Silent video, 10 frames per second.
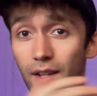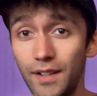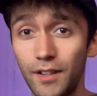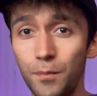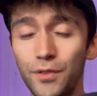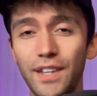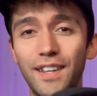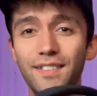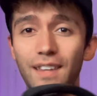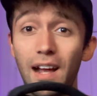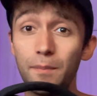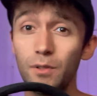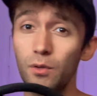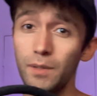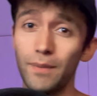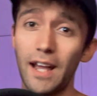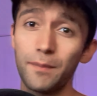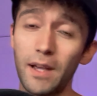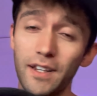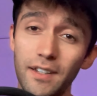In a couple days, I'm going
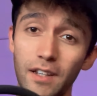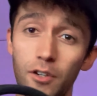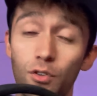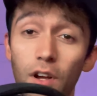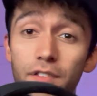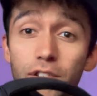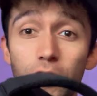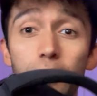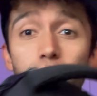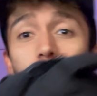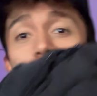backpacking across Europe